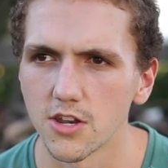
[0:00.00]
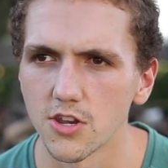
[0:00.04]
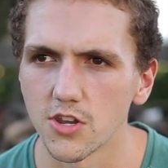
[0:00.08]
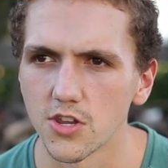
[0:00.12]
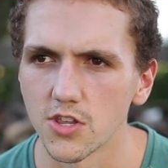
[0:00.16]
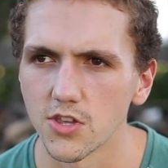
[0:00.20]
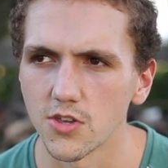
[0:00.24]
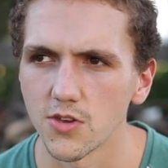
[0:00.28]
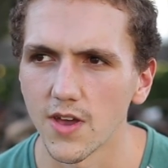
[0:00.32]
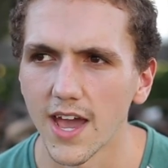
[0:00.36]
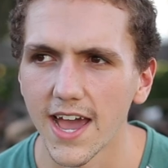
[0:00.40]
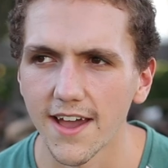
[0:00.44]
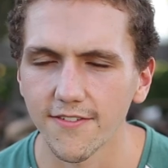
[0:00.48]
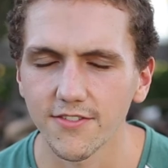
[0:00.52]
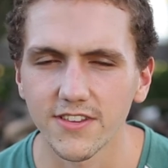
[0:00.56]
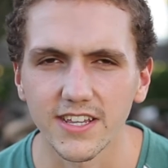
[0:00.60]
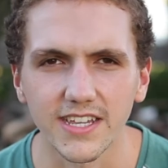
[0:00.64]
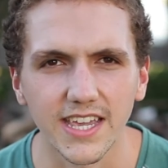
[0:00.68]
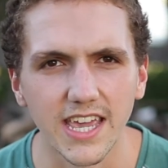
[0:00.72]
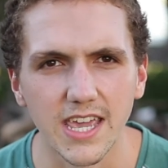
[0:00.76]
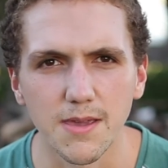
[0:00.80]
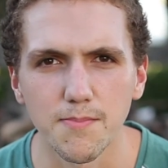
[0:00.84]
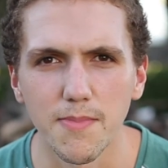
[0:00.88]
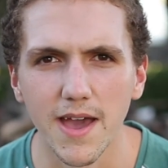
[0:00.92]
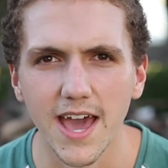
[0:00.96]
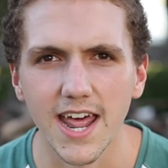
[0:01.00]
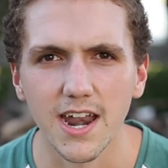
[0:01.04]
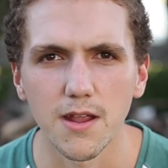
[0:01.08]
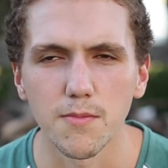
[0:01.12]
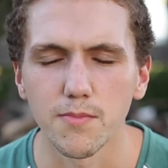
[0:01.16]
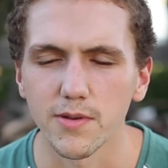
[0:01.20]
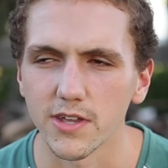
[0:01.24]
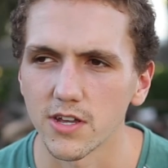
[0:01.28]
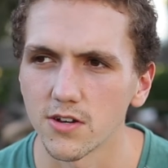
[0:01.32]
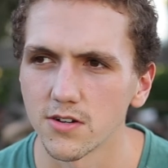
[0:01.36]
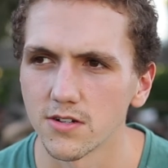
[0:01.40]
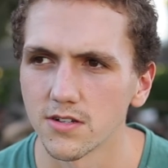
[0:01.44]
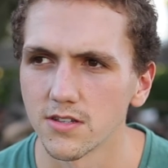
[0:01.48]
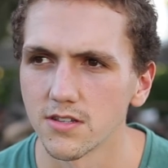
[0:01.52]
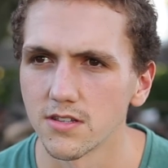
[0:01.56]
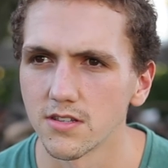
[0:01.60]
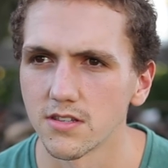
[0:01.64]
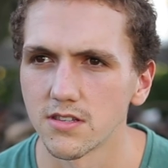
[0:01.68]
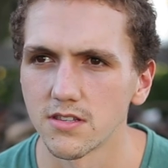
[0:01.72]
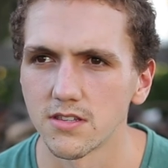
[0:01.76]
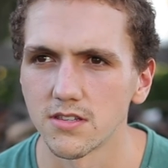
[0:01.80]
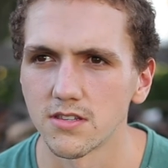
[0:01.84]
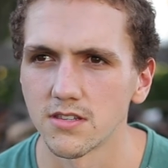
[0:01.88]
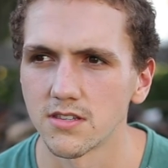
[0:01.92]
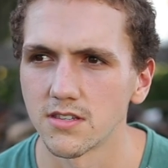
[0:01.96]
you have to keep at it,
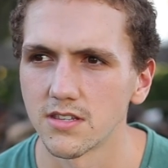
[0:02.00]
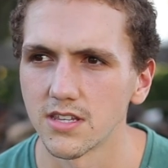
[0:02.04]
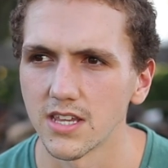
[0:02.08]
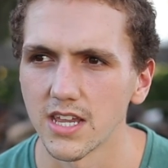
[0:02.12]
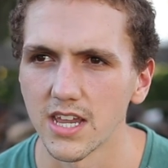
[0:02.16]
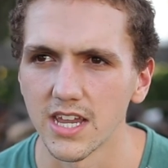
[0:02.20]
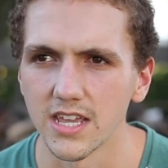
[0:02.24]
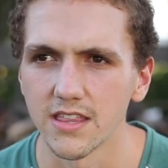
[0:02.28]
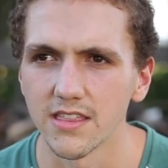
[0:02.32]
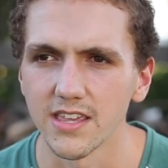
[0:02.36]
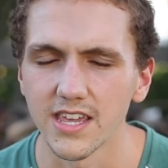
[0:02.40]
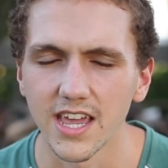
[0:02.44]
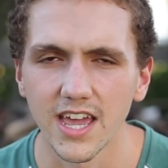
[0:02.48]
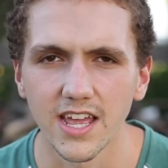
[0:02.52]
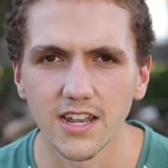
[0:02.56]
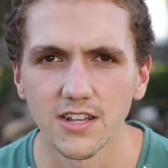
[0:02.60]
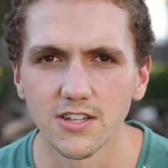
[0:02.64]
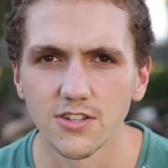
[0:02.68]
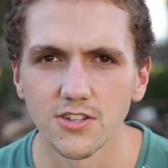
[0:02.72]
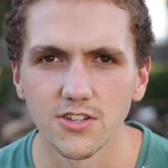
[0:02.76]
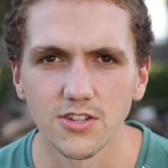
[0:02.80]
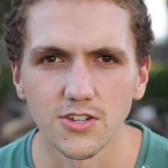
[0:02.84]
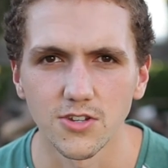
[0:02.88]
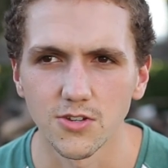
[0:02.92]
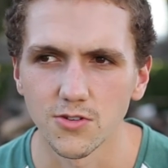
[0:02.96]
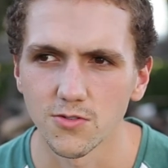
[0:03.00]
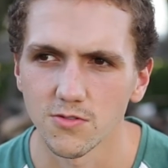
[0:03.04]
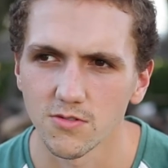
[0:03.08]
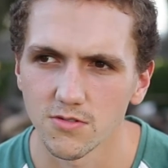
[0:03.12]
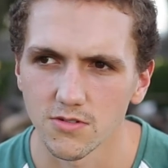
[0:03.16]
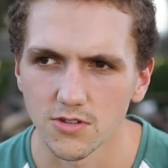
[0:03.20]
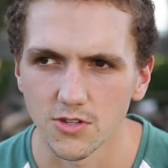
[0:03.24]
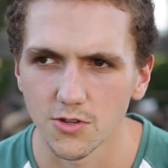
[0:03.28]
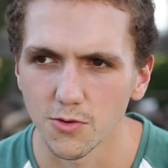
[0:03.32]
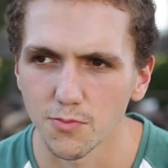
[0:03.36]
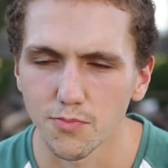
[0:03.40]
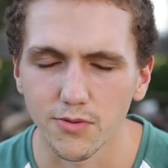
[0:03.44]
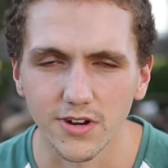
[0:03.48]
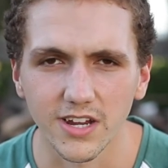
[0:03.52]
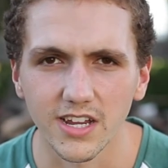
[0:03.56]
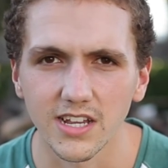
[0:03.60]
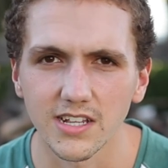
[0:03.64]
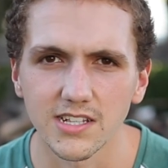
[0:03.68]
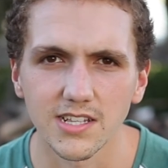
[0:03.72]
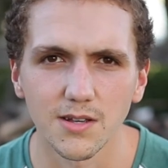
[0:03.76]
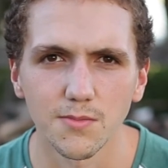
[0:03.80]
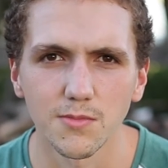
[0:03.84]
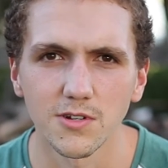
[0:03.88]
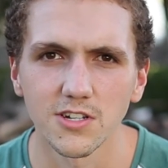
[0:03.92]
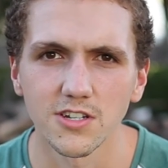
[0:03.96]
because in the end you're bringing
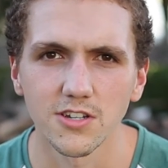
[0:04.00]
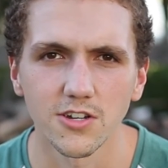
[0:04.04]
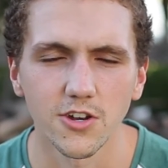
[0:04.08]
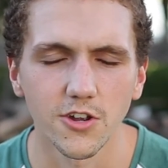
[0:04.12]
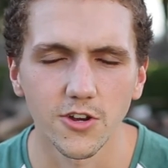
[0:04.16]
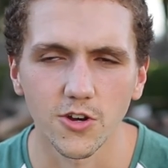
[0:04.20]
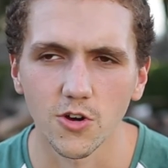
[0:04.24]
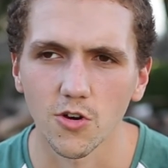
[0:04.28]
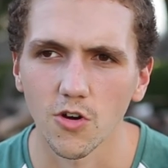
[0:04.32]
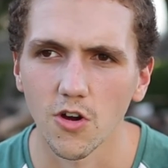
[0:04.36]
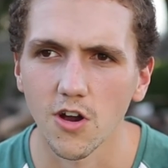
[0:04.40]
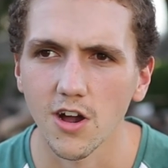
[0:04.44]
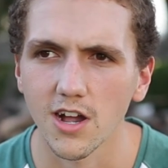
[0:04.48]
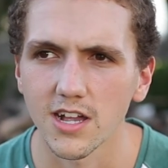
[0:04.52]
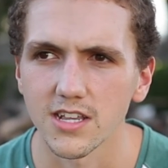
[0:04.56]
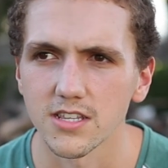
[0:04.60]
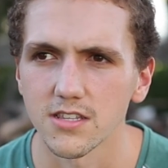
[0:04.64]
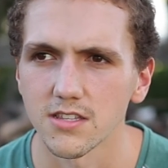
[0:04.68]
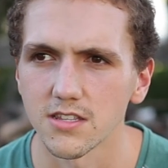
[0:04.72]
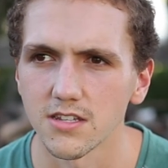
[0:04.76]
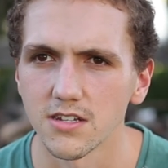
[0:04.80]
someone to know Christ.